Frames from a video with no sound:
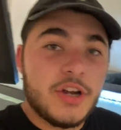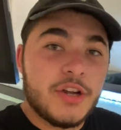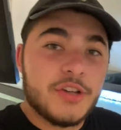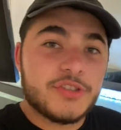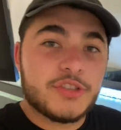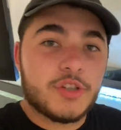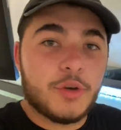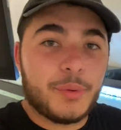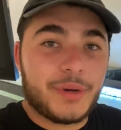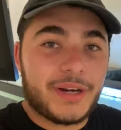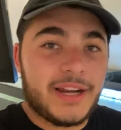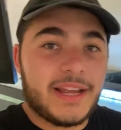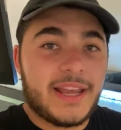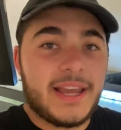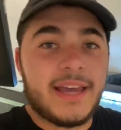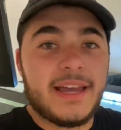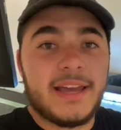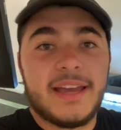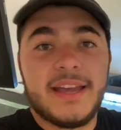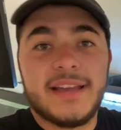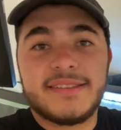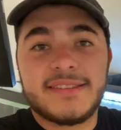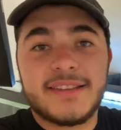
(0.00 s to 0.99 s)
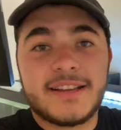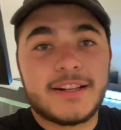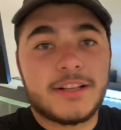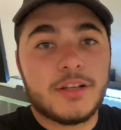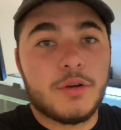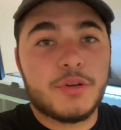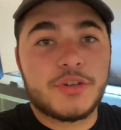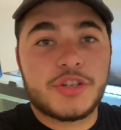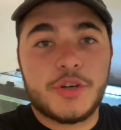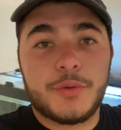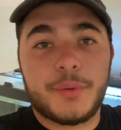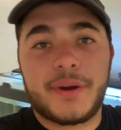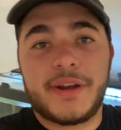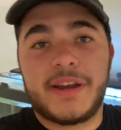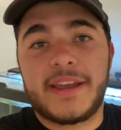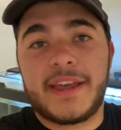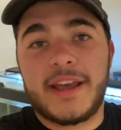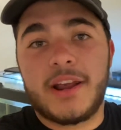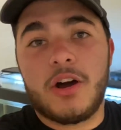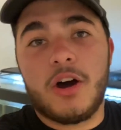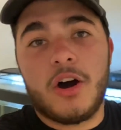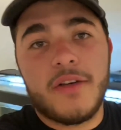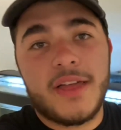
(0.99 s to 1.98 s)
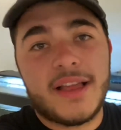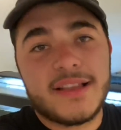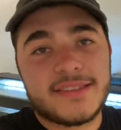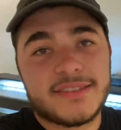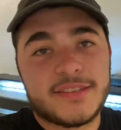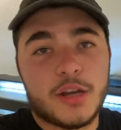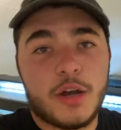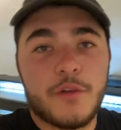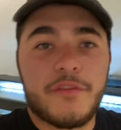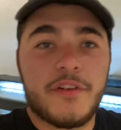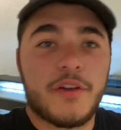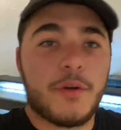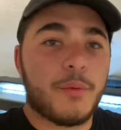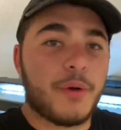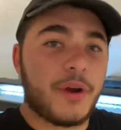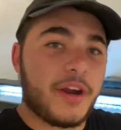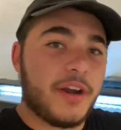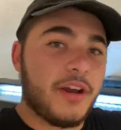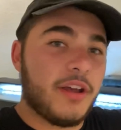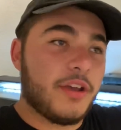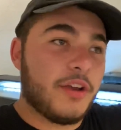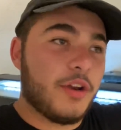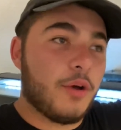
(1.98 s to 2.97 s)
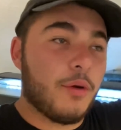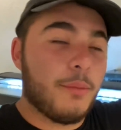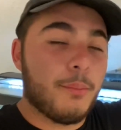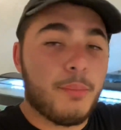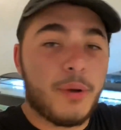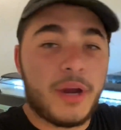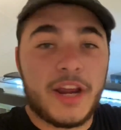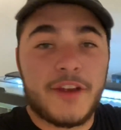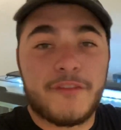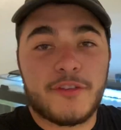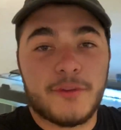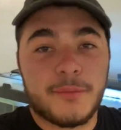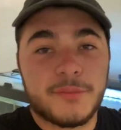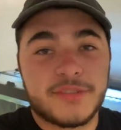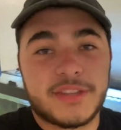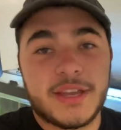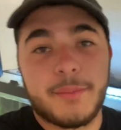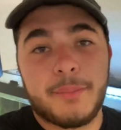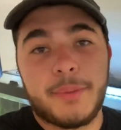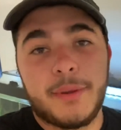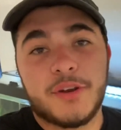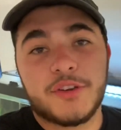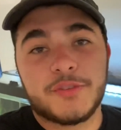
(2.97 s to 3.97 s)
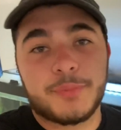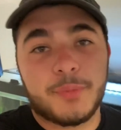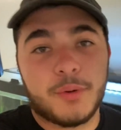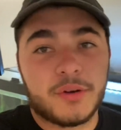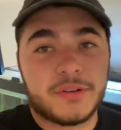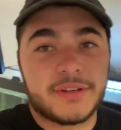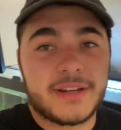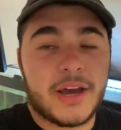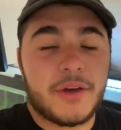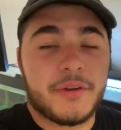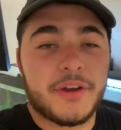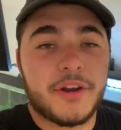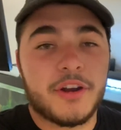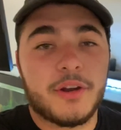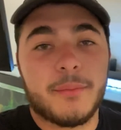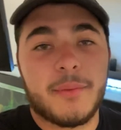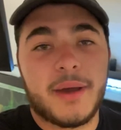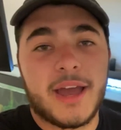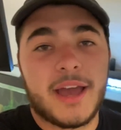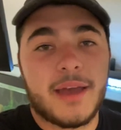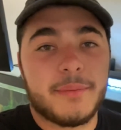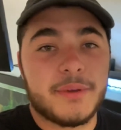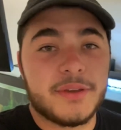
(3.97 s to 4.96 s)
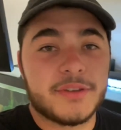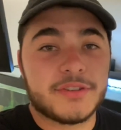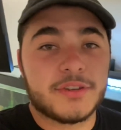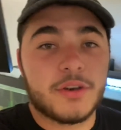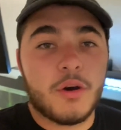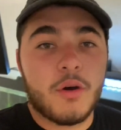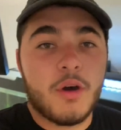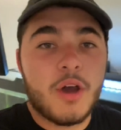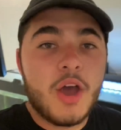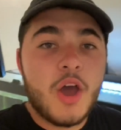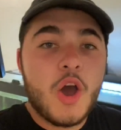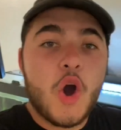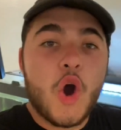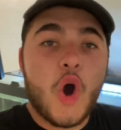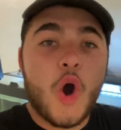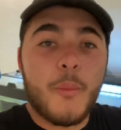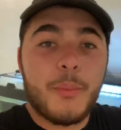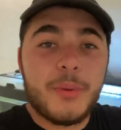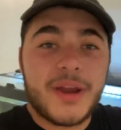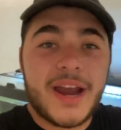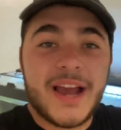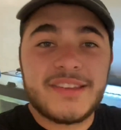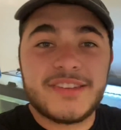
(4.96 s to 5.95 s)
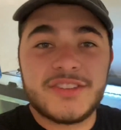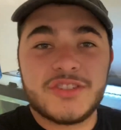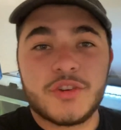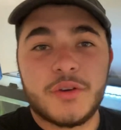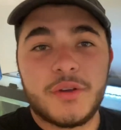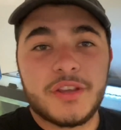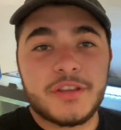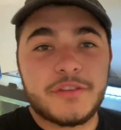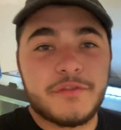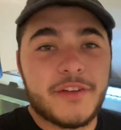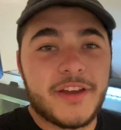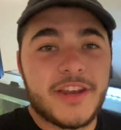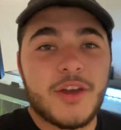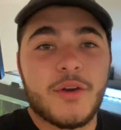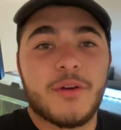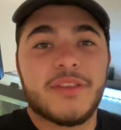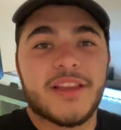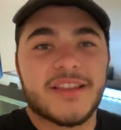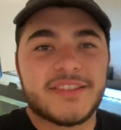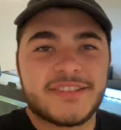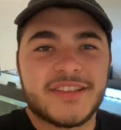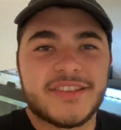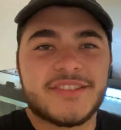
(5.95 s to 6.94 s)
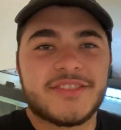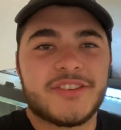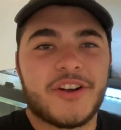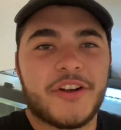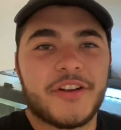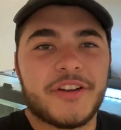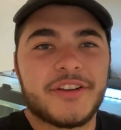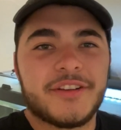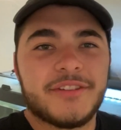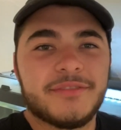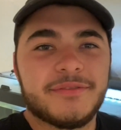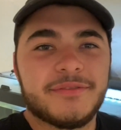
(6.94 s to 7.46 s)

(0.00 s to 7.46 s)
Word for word: So we're going to get his enclosure. We're going to get all that stuff. And we're going to, you know, bring it from St. Petersburg down here to Miami. So hope you guys enjoy this video and let's get started.